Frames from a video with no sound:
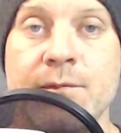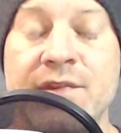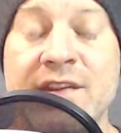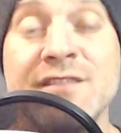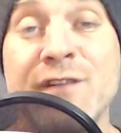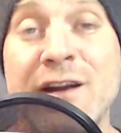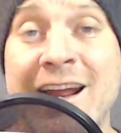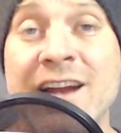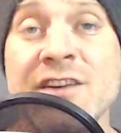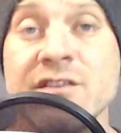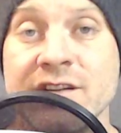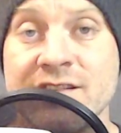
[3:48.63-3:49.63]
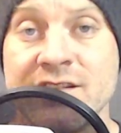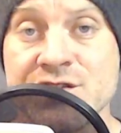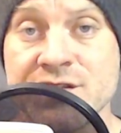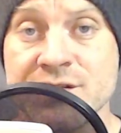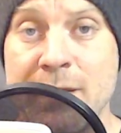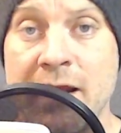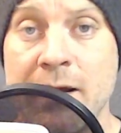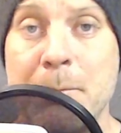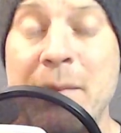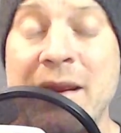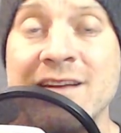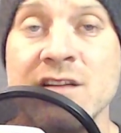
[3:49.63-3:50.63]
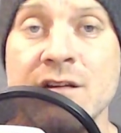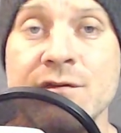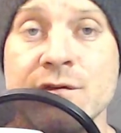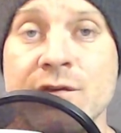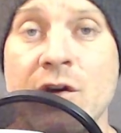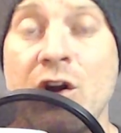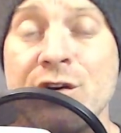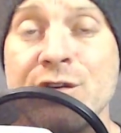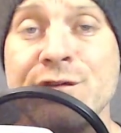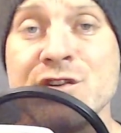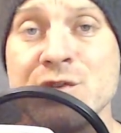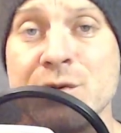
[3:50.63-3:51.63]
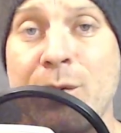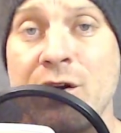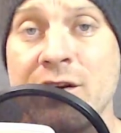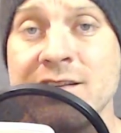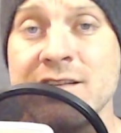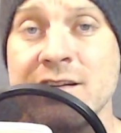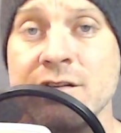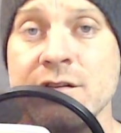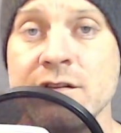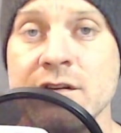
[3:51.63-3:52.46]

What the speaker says: These financial decisions made based off of artificial market signals